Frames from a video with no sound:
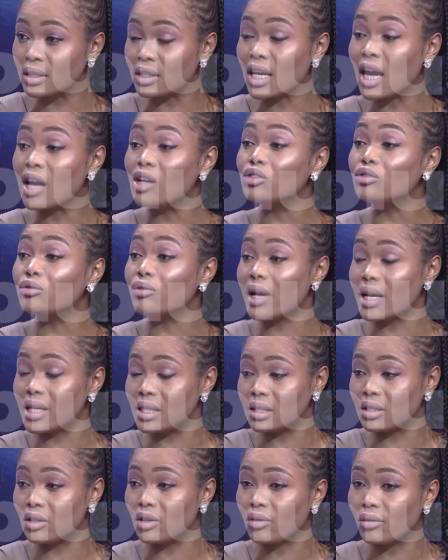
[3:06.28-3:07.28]
rights child
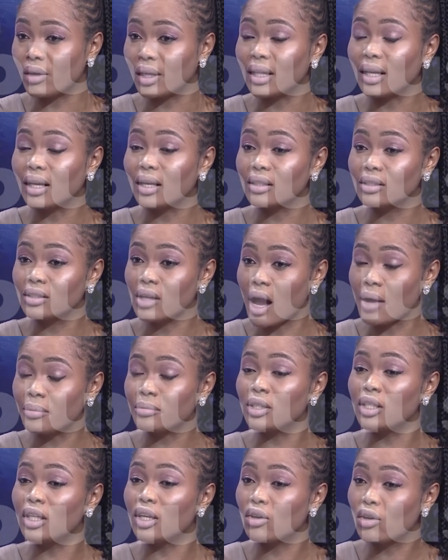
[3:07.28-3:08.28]
rights law yeah. rather
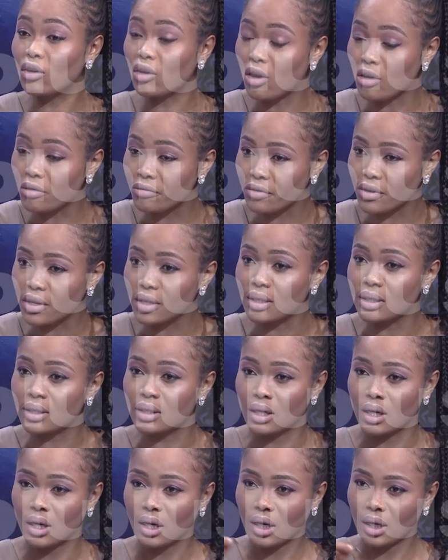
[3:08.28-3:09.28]
actually covers
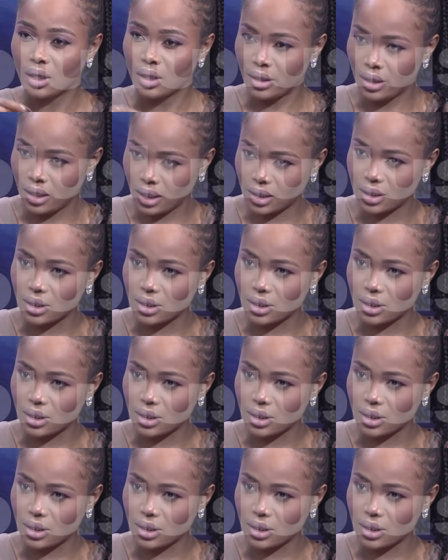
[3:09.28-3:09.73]
things